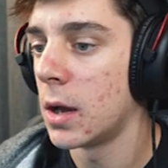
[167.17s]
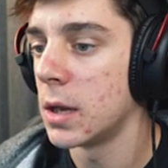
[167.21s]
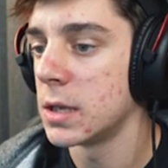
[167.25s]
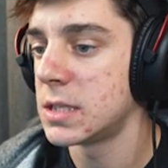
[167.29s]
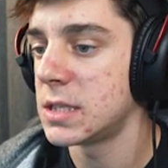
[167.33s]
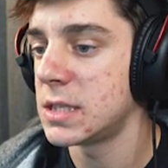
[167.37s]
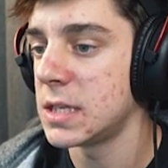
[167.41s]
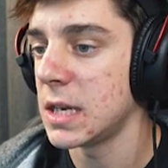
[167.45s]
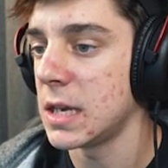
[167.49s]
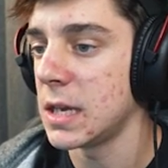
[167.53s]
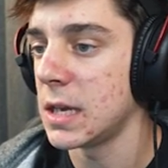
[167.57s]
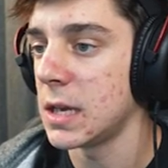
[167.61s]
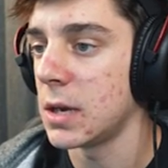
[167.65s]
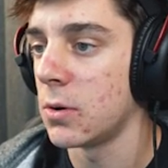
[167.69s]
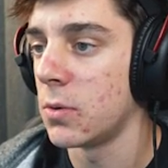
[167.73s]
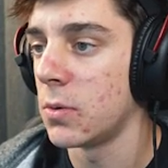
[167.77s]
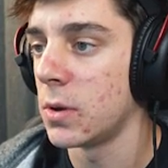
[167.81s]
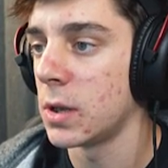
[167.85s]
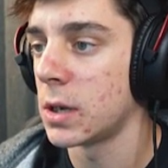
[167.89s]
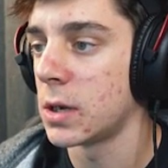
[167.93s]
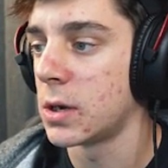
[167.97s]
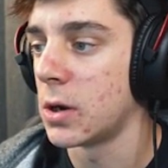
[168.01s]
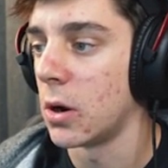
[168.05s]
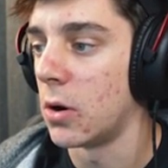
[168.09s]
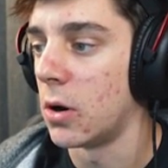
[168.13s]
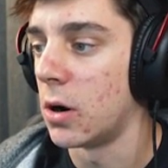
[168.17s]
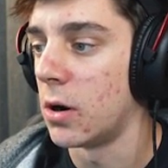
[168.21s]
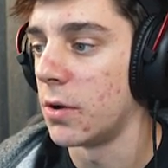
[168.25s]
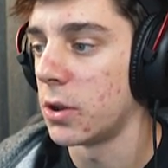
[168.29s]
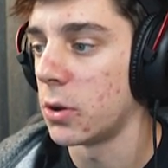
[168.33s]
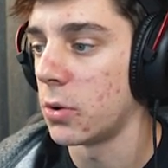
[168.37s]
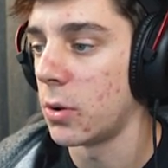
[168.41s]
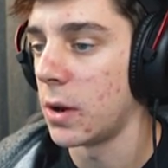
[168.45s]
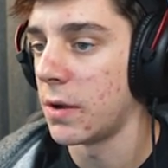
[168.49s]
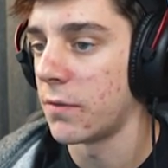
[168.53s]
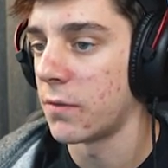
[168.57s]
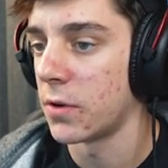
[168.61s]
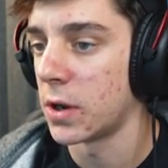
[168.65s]
See, we go all the
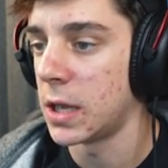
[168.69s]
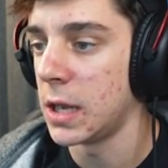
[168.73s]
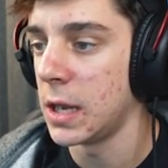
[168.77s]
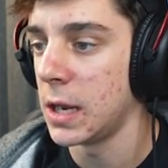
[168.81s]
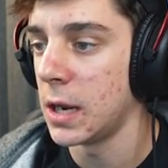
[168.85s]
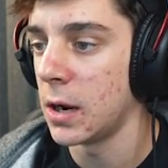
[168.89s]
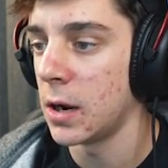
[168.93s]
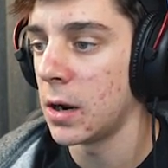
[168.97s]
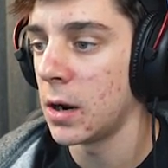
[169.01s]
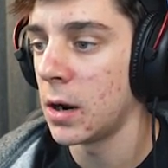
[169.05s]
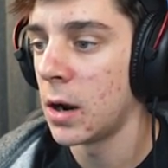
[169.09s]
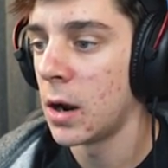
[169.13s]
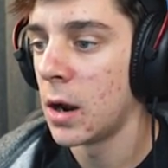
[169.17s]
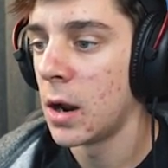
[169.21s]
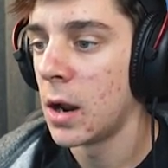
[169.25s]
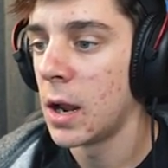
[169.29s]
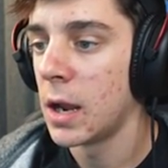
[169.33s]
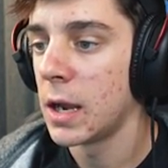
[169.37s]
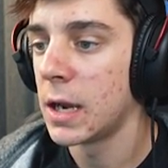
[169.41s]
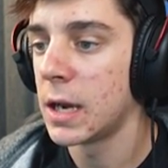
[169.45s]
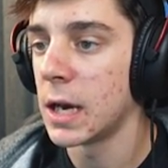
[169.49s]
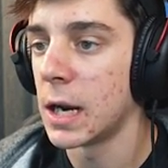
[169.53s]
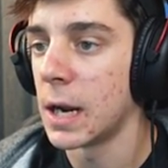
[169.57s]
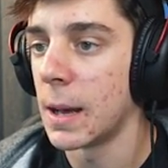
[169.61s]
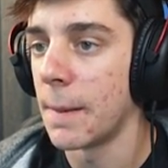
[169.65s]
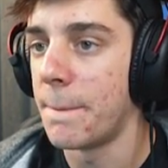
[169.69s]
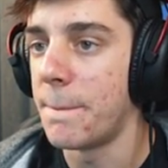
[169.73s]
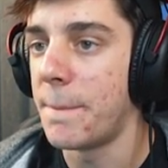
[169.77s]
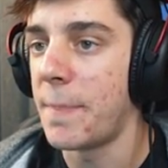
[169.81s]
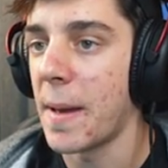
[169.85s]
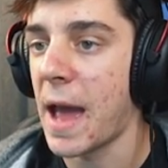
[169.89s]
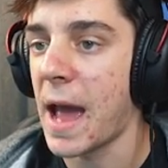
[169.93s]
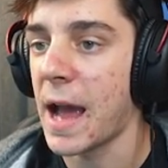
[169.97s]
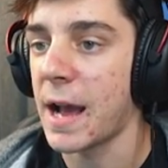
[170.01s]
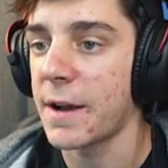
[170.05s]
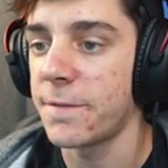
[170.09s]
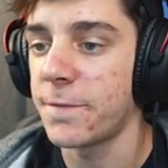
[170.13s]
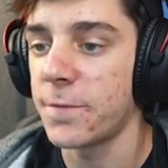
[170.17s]
way over here. Gonna
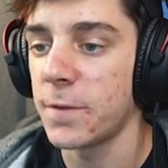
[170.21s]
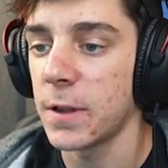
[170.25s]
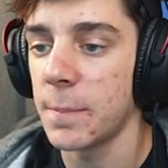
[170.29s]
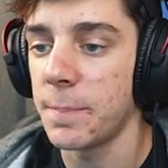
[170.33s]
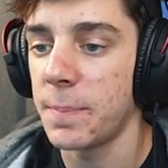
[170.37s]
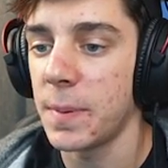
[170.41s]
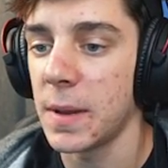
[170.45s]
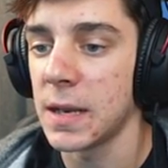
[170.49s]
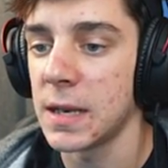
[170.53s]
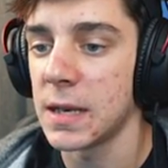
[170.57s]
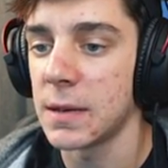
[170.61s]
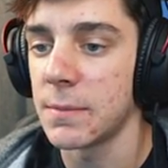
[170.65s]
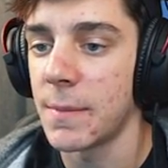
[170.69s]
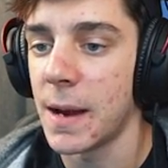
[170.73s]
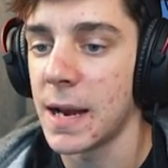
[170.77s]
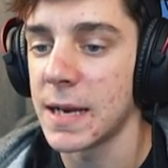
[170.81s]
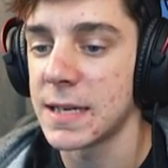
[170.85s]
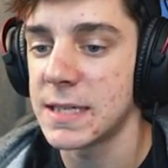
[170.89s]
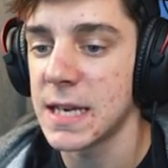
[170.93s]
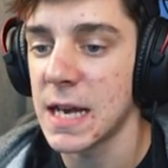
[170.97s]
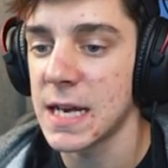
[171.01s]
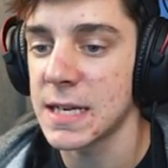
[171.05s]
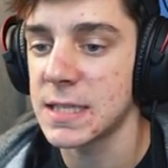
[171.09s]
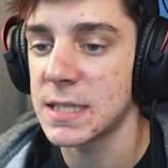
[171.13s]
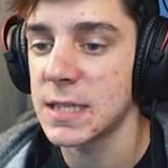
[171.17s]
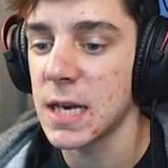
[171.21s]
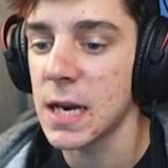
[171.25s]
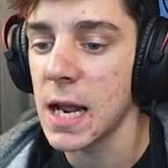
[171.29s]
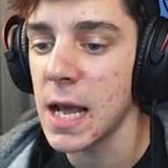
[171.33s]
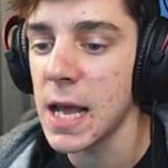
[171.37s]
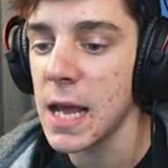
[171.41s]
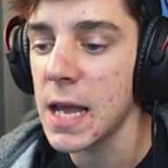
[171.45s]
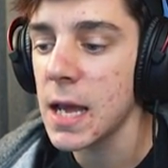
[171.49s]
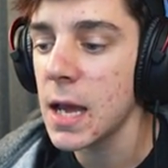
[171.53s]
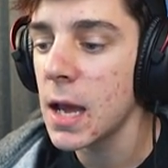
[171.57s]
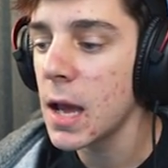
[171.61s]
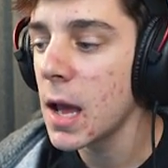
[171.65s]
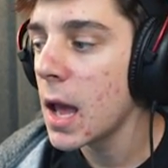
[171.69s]
backflip into my
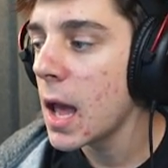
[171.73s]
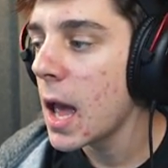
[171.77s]
destiny.